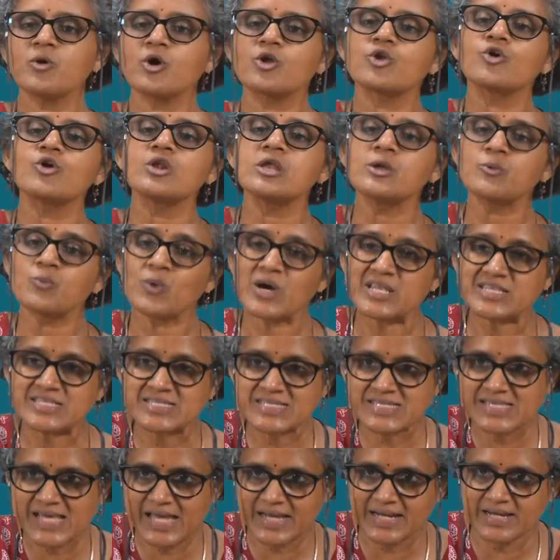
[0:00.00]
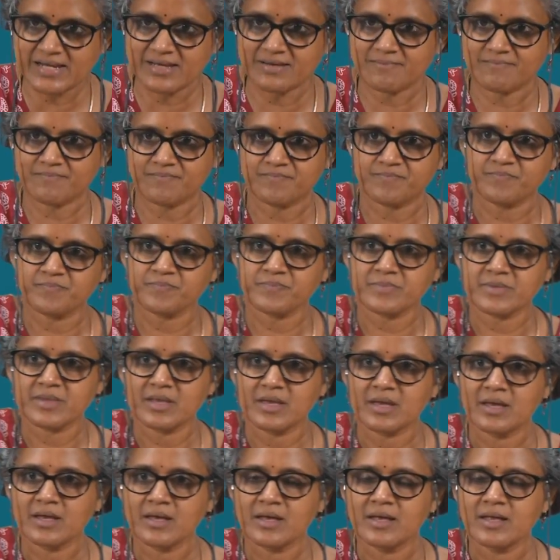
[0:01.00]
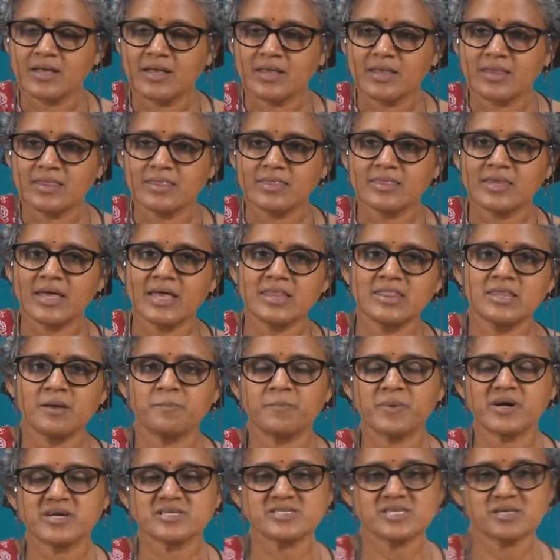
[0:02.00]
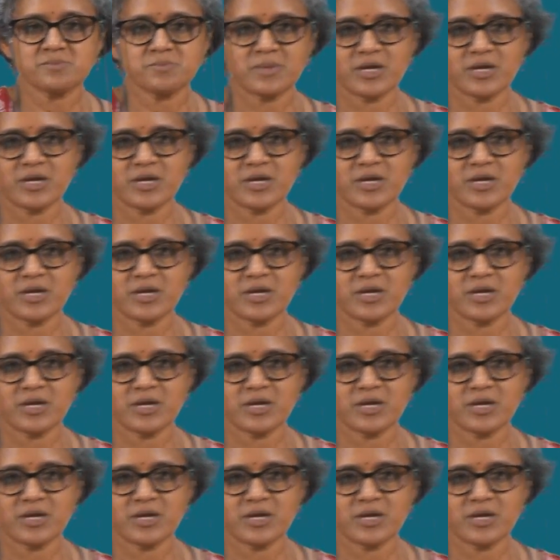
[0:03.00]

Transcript: on only one side, then the person